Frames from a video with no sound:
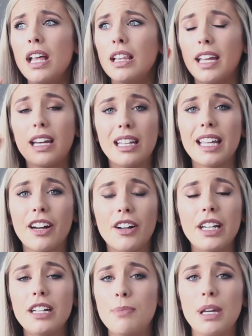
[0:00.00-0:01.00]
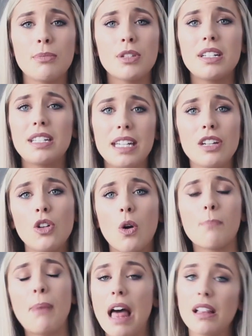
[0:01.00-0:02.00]
like clarity to be able to deal
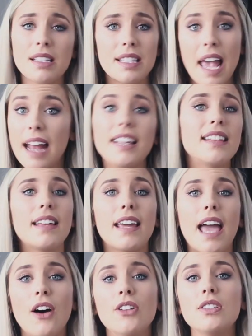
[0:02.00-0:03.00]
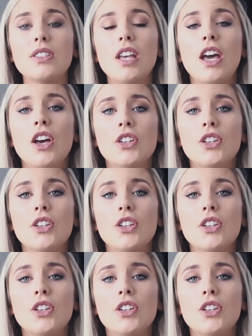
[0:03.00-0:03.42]
or balance anything else.